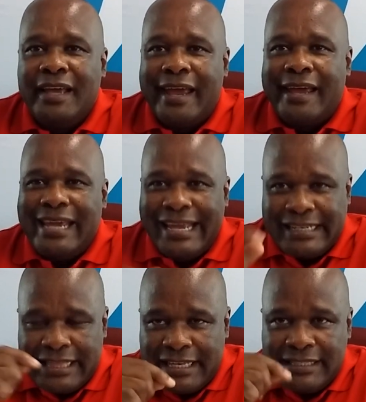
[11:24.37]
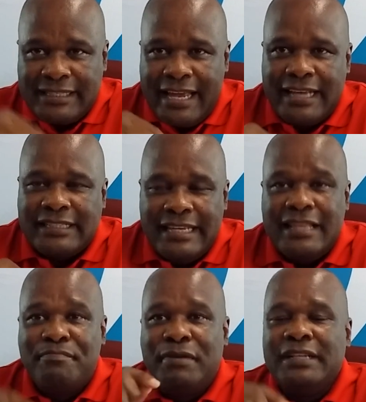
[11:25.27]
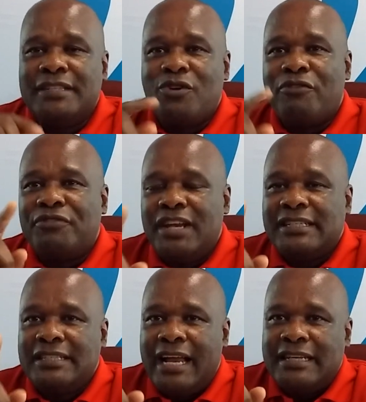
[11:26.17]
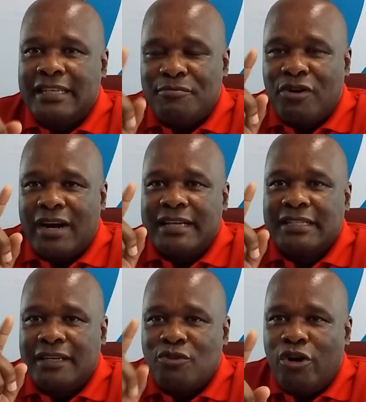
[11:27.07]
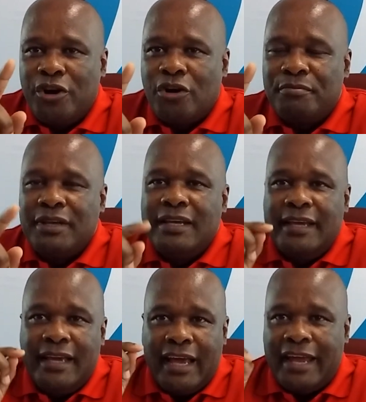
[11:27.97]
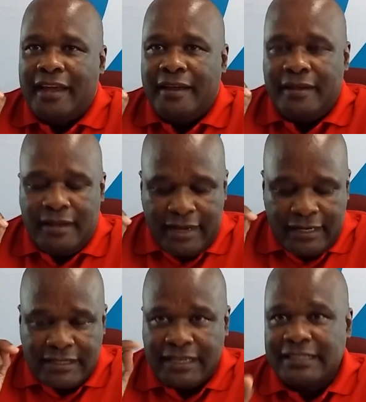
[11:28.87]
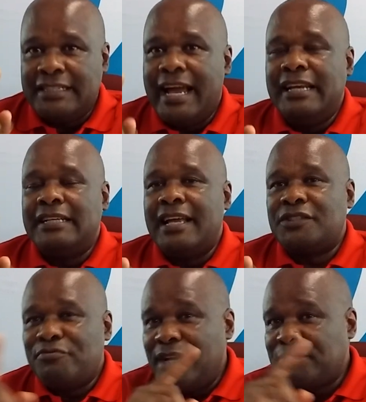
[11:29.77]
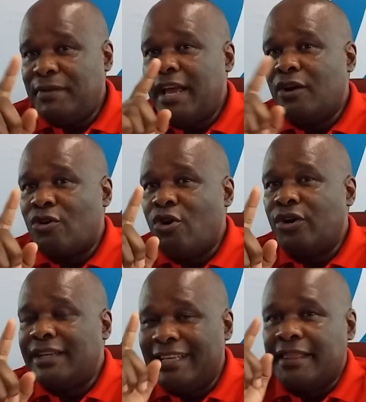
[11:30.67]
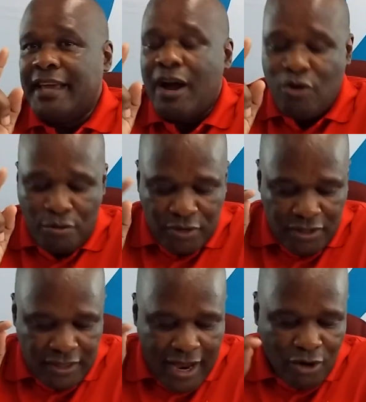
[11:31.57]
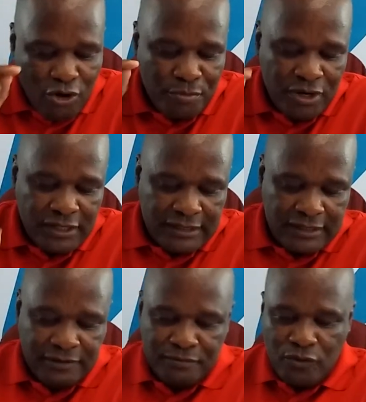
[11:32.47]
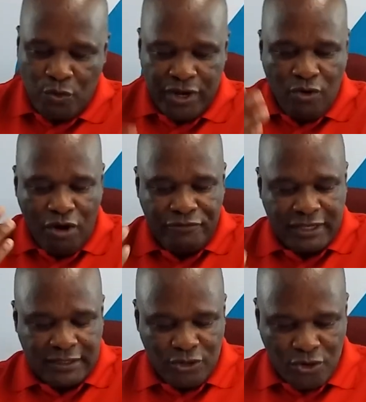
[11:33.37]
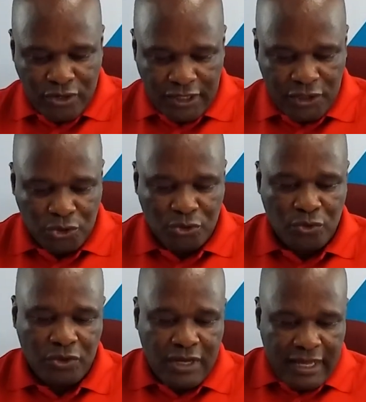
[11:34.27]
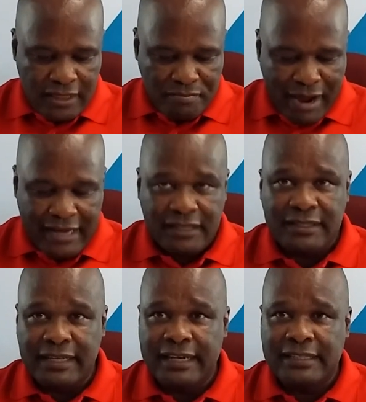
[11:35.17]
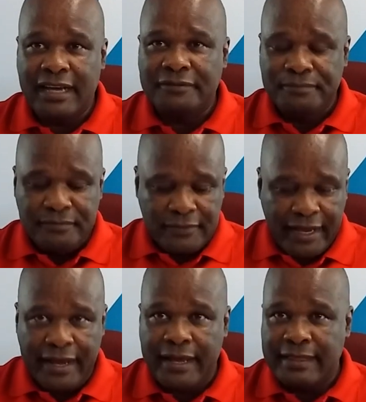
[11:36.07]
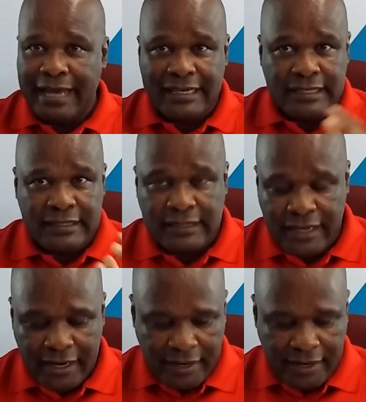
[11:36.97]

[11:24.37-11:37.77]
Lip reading: at this stage in the building of national democratic economy, traditional leaders must play a role in their communities. We obviously look into the mining sector, that is